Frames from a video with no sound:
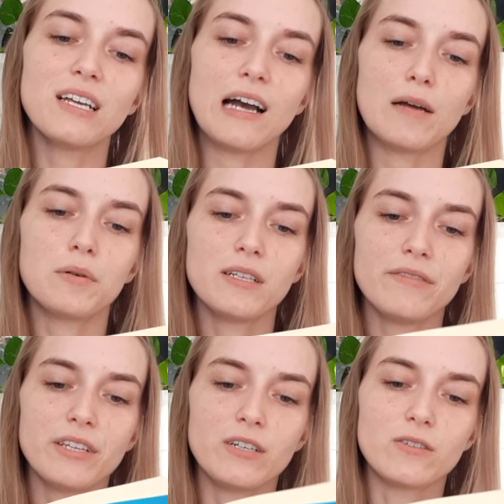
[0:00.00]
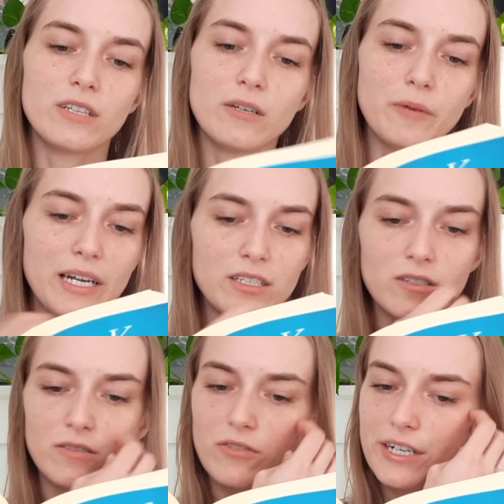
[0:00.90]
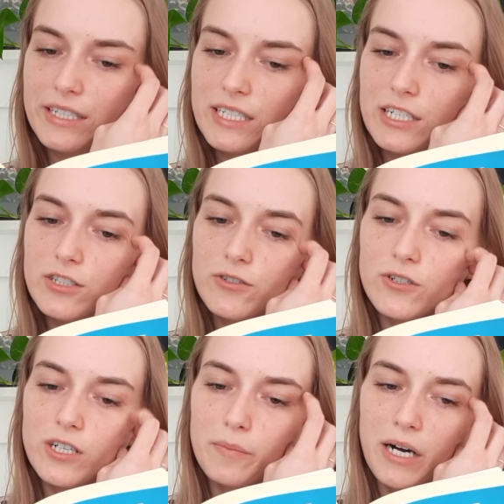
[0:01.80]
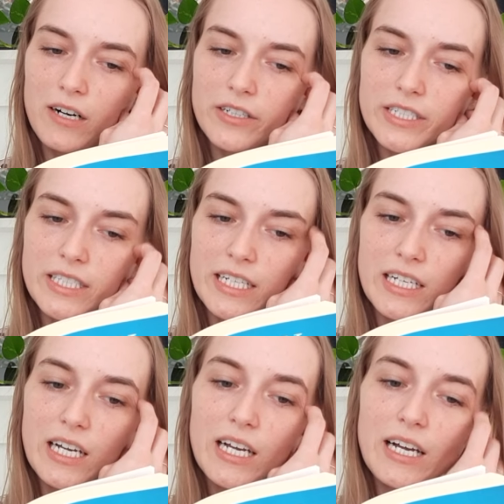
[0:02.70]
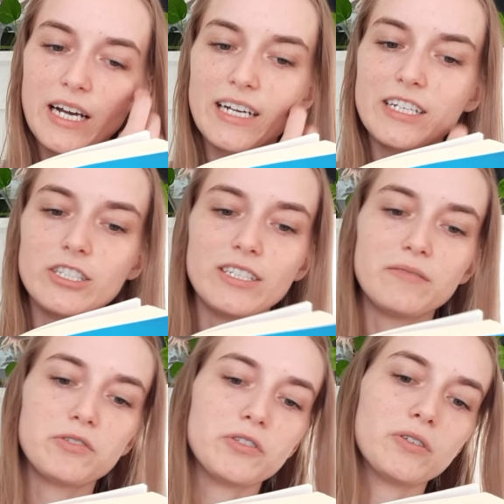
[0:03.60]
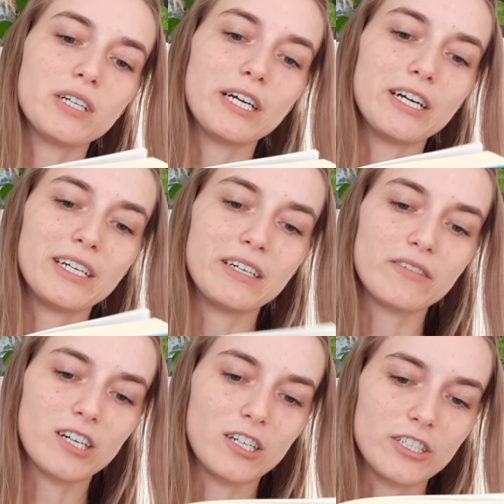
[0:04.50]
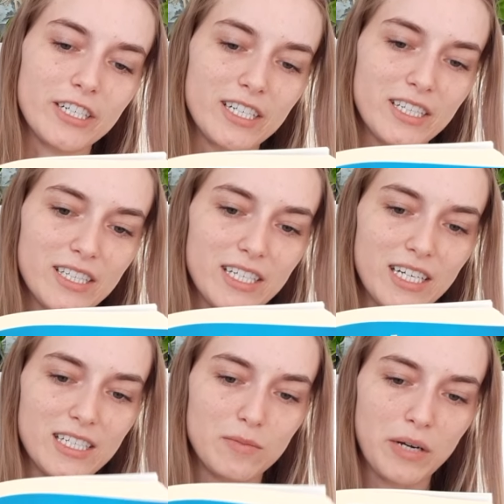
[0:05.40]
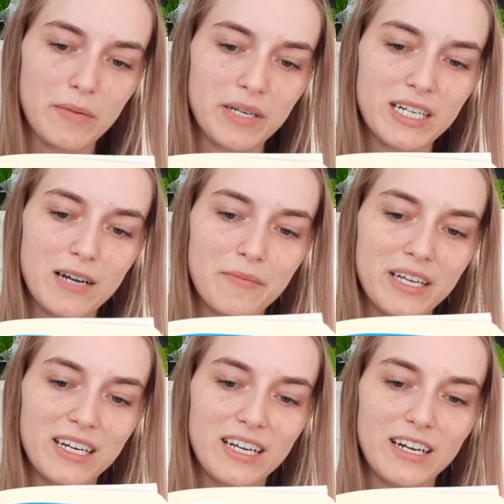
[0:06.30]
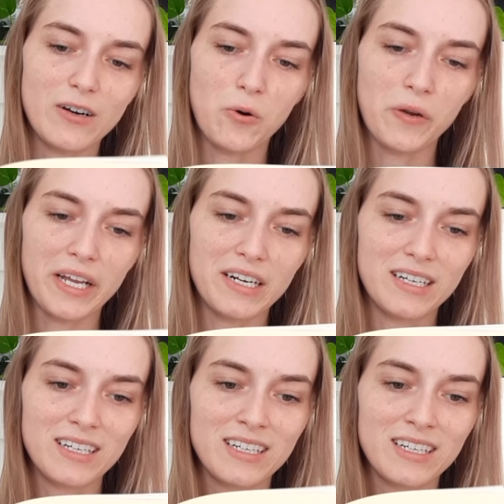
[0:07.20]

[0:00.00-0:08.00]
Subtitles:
I believe the only way to avoid such cruel hypocrisy and achieve true clarity of conscience is by becoming an Ogun.